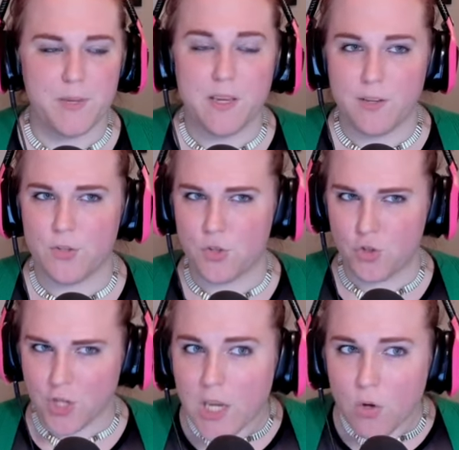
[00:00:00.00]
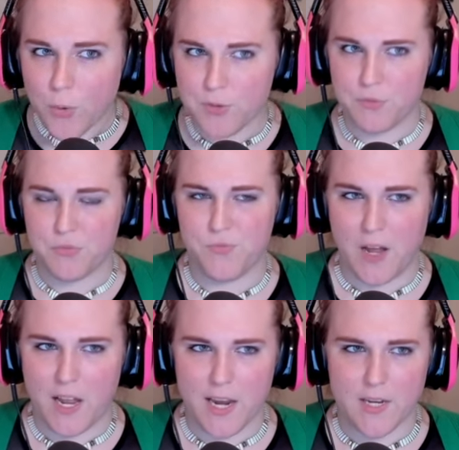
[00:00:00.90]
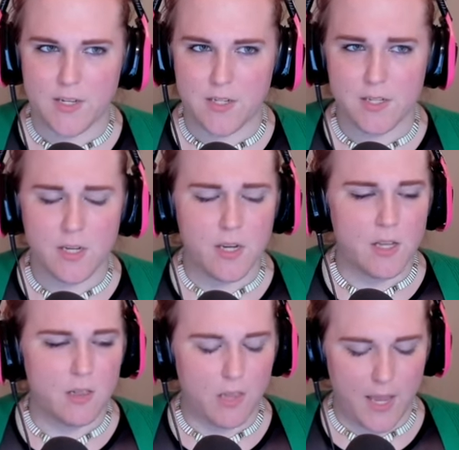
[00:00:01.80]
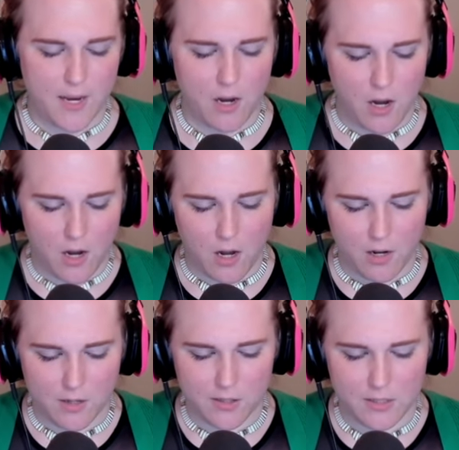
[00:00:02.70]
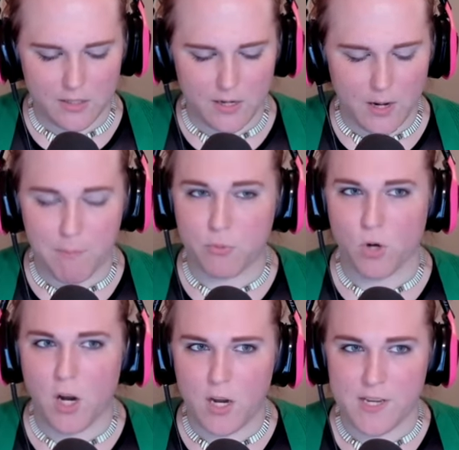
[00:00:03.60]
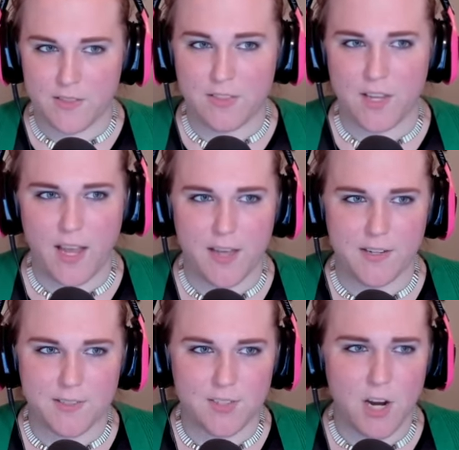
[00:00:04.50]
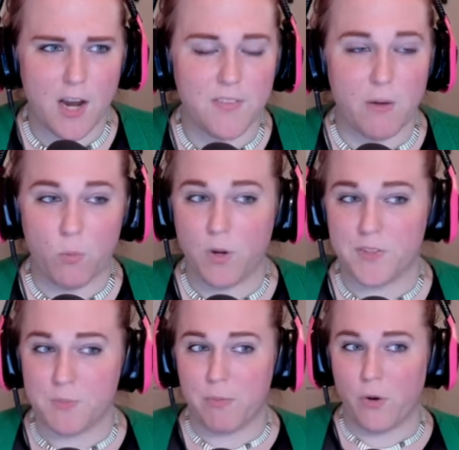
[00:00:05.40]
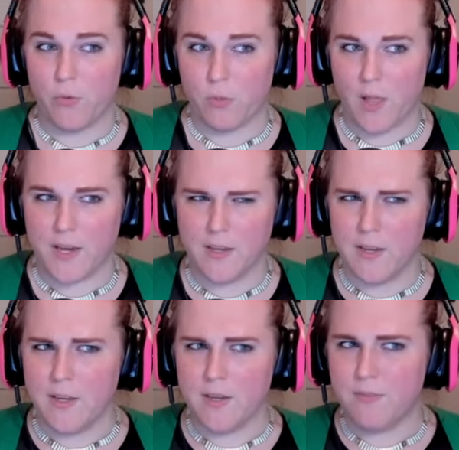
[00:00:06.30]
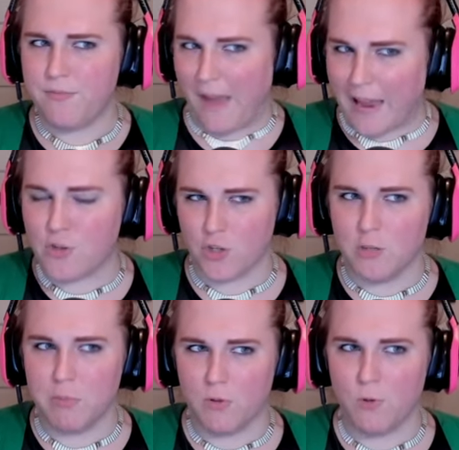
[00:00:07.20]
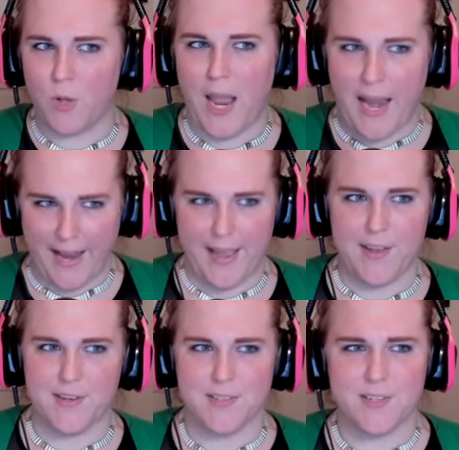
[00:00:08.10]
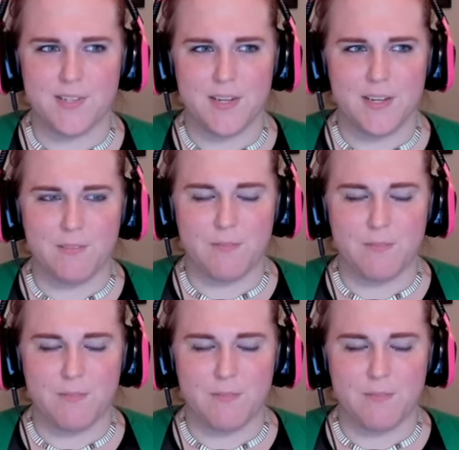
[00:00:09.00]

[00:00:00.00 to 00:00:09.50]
because she couldn't find like a a bra that they had in stock that was both like fashionable and